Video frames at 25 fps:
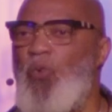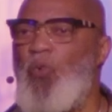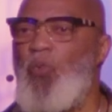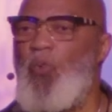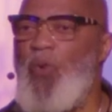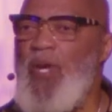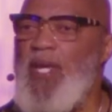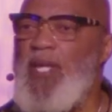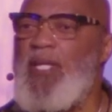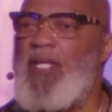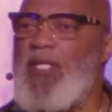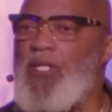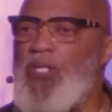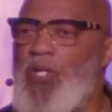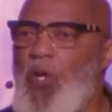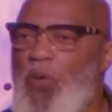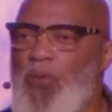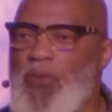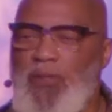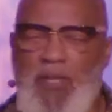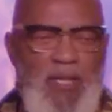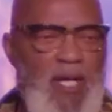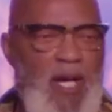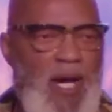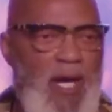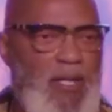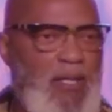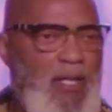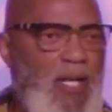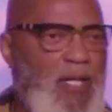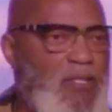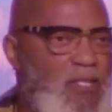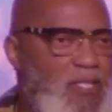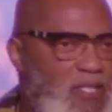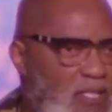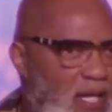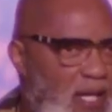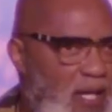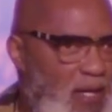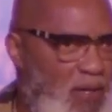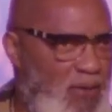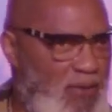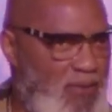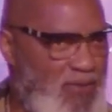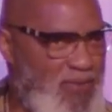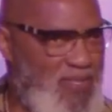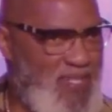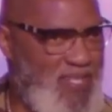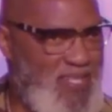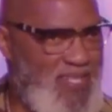We can go to God
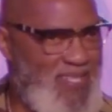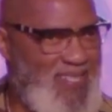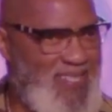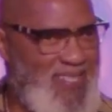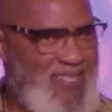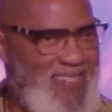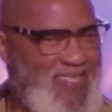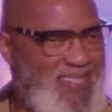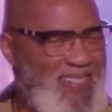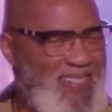ourselves.